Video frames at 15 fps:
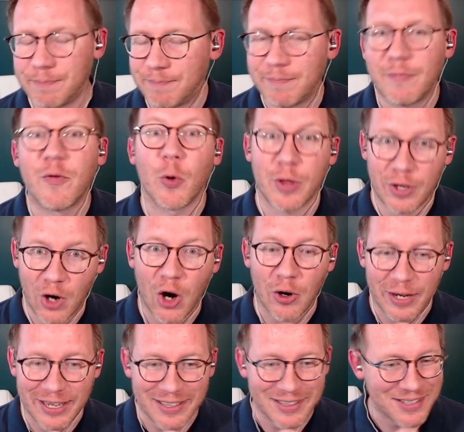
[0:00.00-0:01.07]
for the
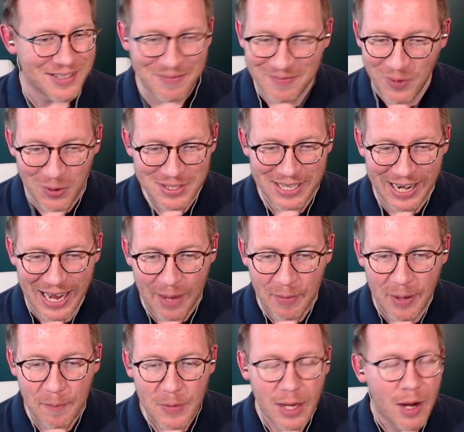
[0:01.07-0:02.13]
Guardians. Force a
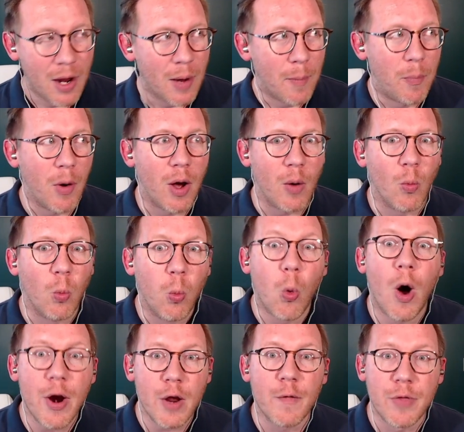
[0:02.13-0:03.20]
habit. But
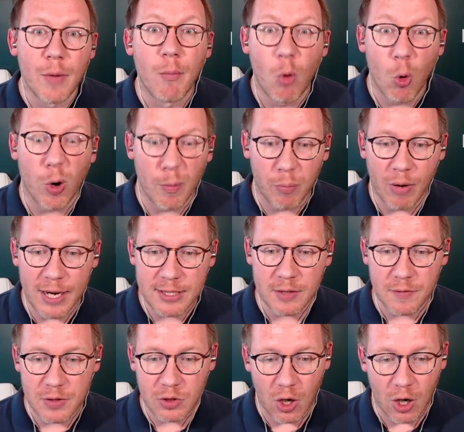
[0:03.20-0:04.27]
one of the more impressive
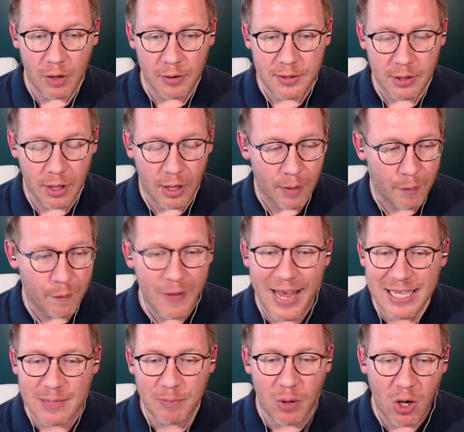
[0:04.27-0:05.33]
starts.
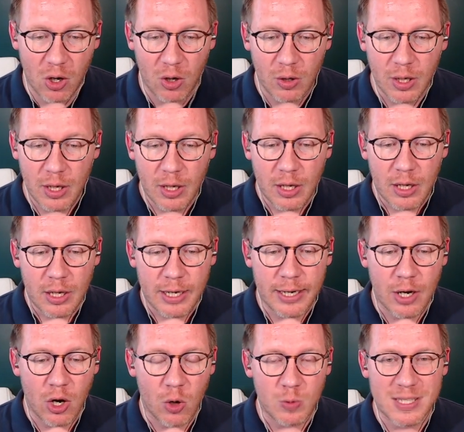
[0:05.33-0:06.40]
Fastball, you
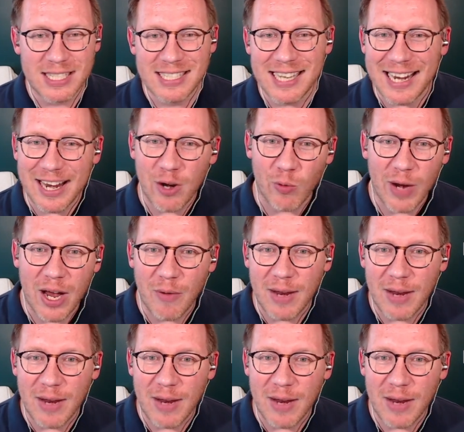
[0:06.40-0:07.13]
know, sitting around